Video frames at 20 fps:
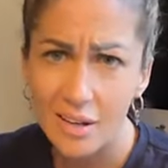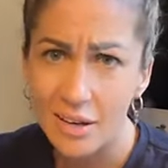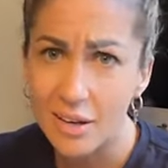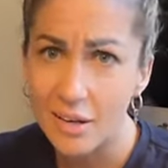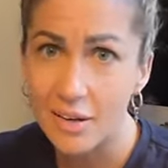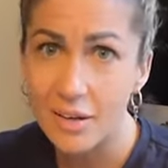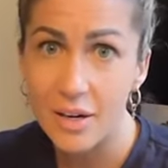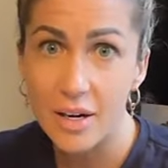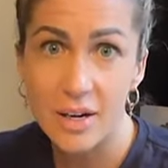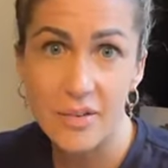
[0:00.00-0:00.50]

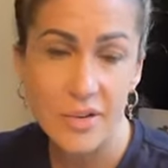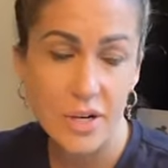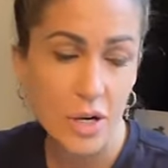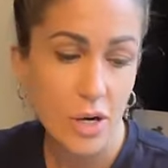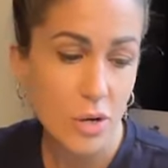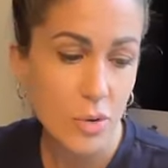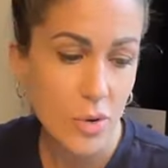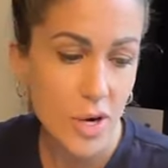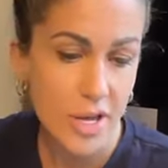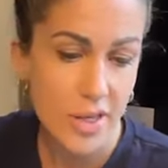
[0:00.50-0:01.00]
I don't even
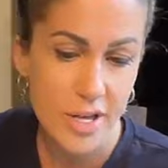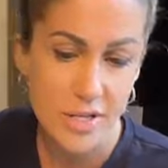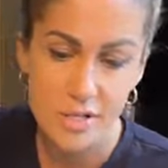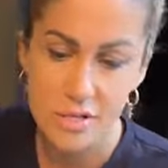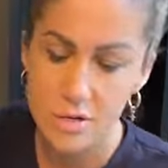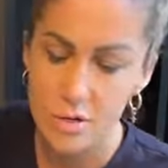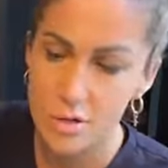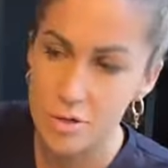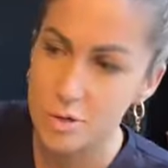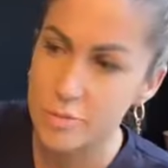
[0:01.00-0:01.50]
know why.
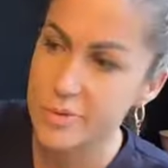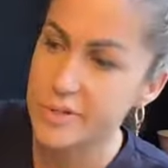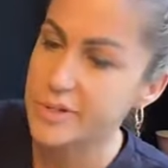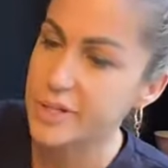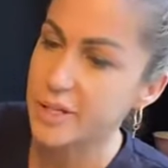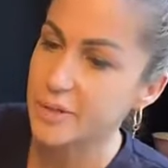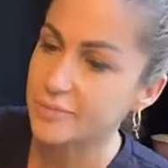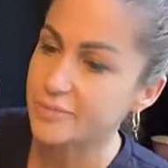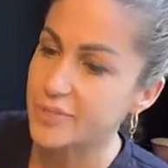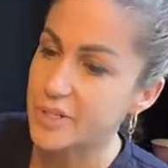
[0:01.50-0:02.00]
That's not a normal
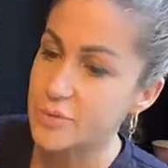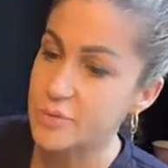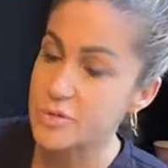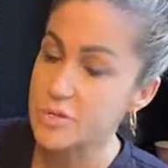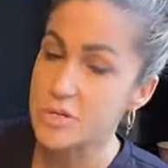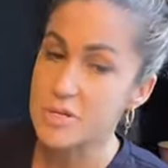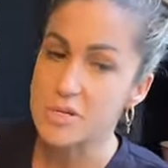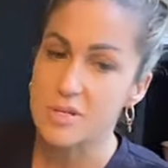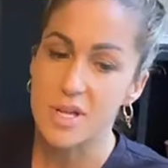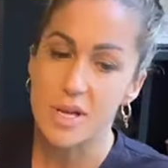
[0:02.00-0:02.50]
thing. It
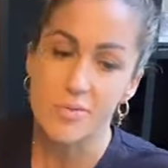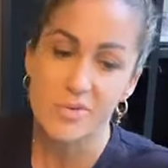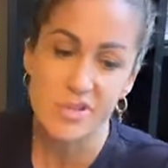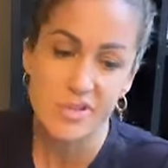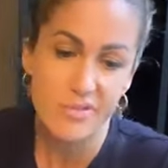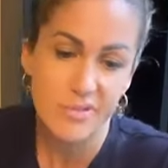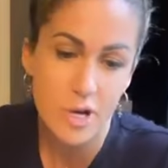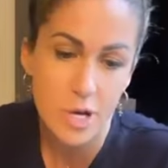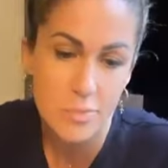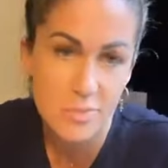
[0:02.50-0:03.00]
was just, that was
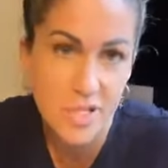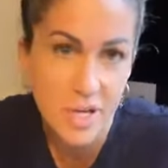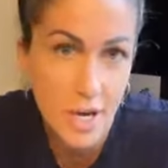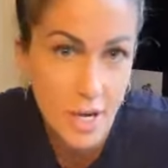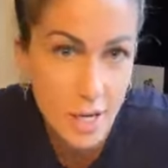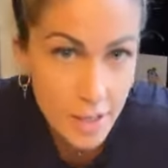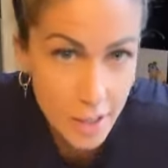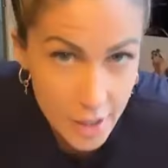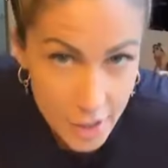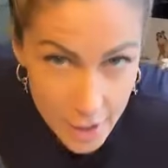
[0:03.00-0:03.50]
the vibe
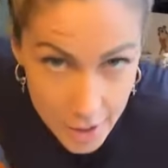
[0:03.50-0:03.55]
today.